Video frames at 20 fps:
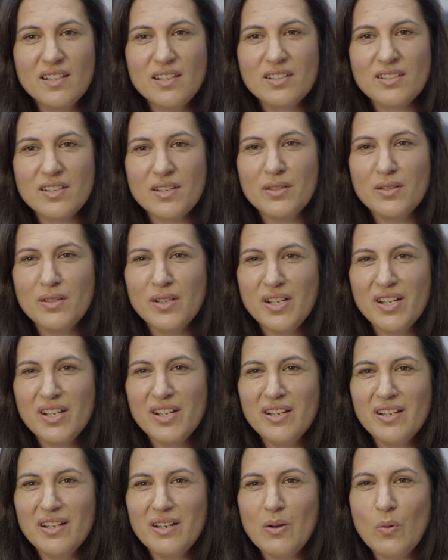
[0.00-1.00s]
So
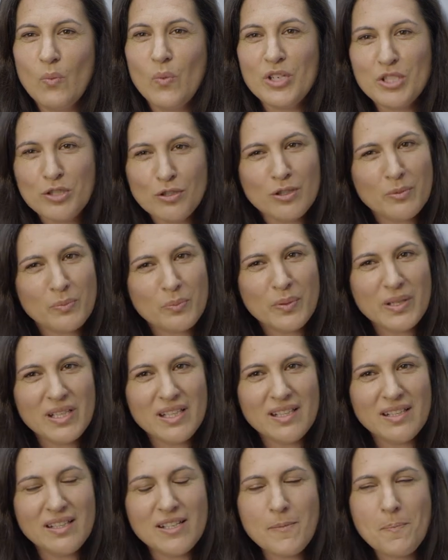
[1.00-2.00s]
we shouldn't
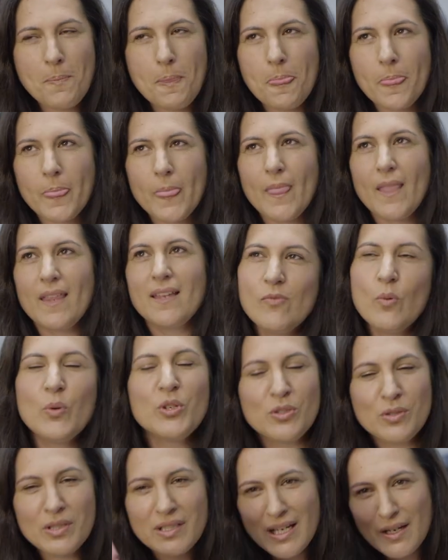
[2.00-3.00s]
be, we
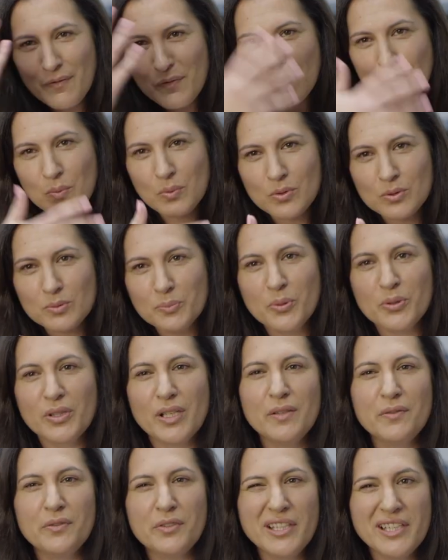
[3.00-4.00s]
shouldn't have the wool put
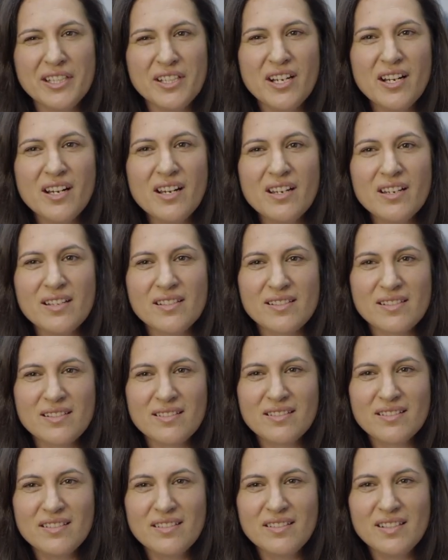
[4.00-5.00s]
over our eyes
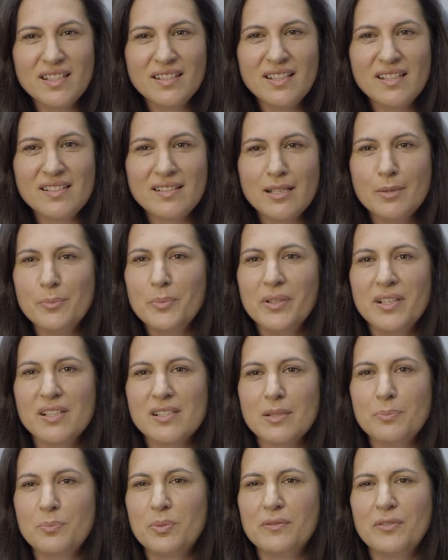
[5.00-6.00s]
that these companies
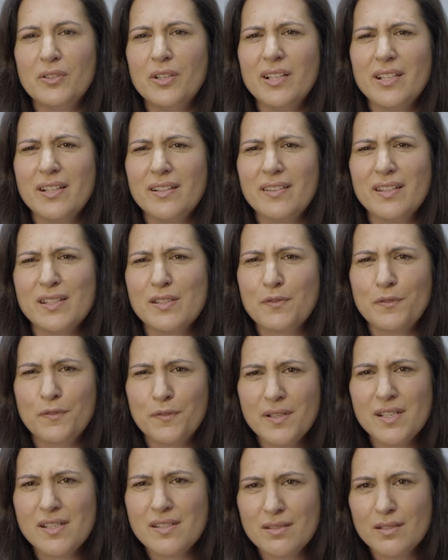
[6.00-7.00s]
are providing these
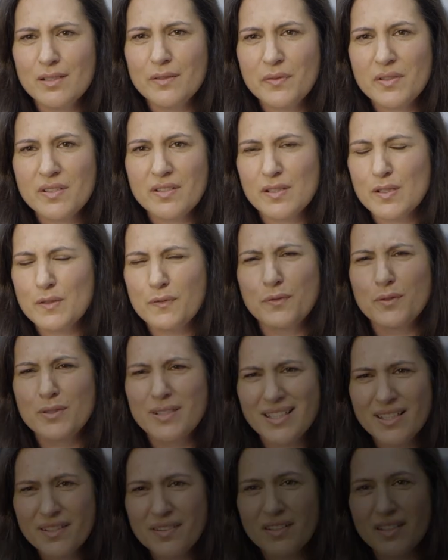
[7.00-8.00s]
free services for
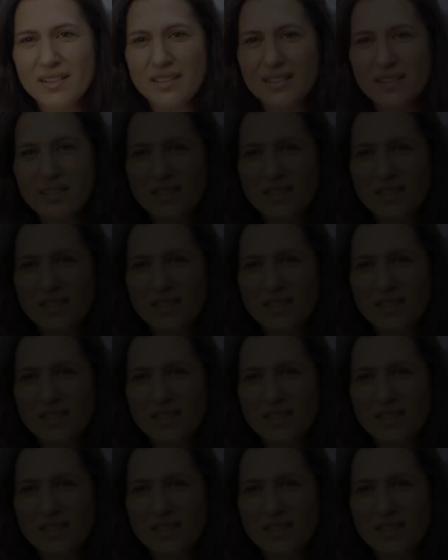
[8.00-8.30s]
nothing.